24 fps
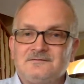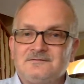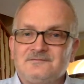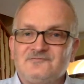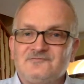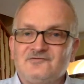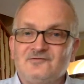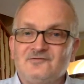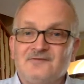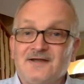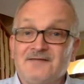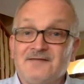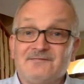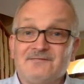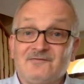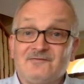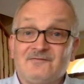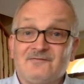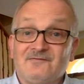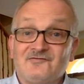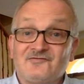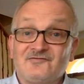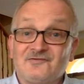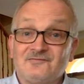Do like the
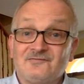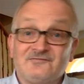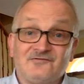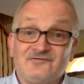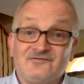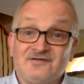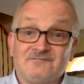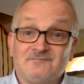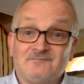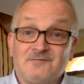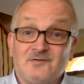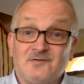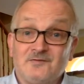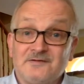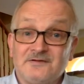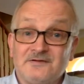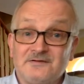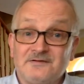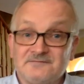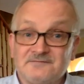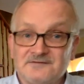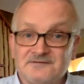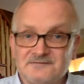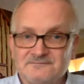other stuff, just haven't bought any
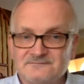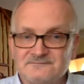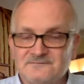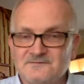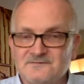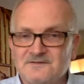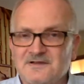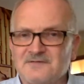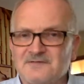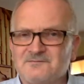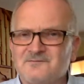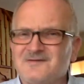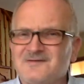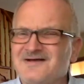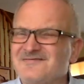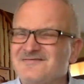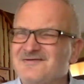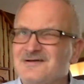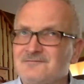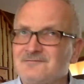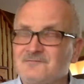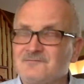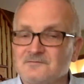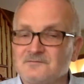of it. I think
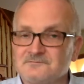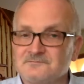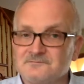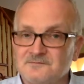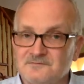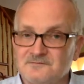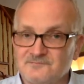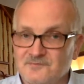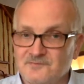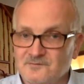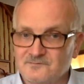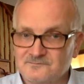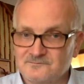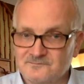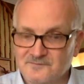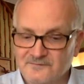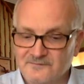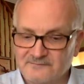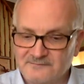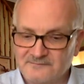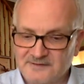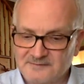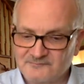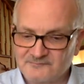I've got one of
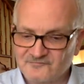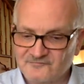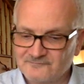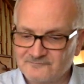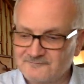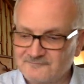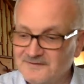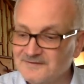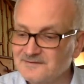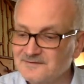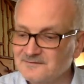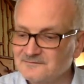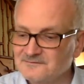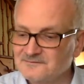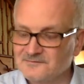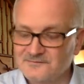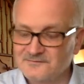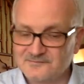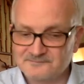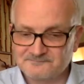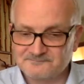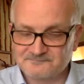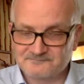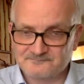their albums on vinyl and
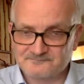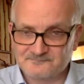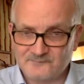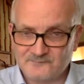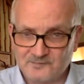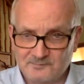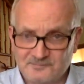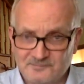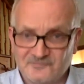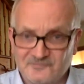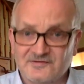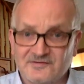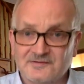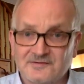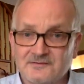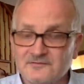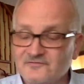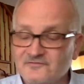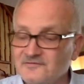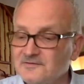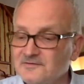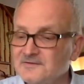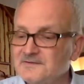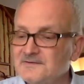a couple of
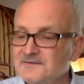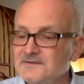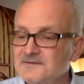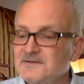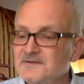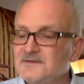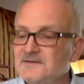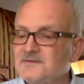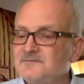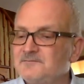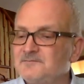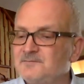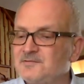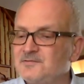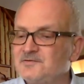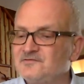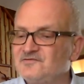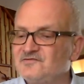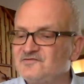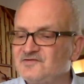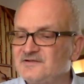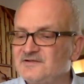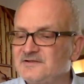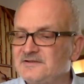singles, but
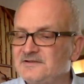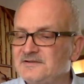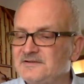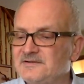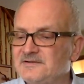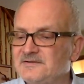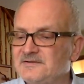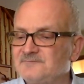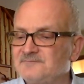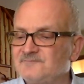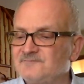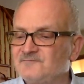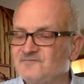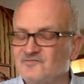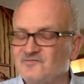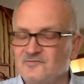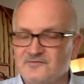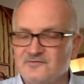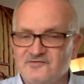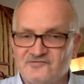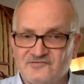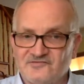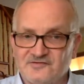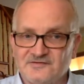it's the
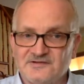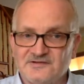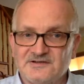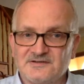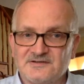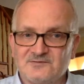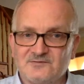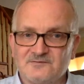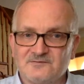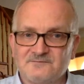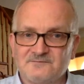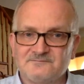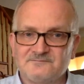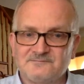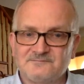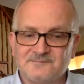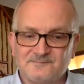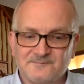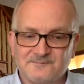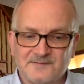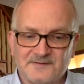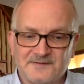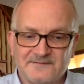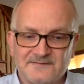only CD I own
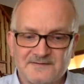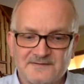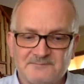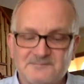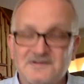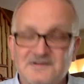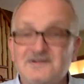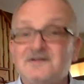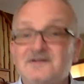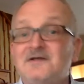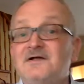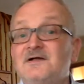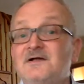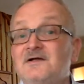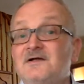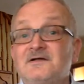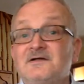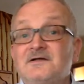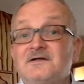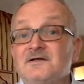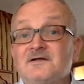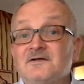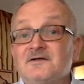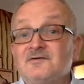by them.
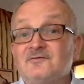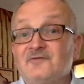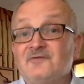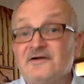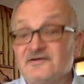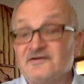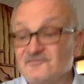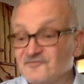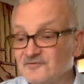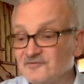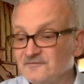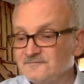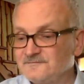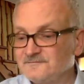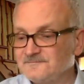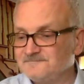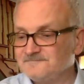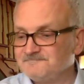Great stuff.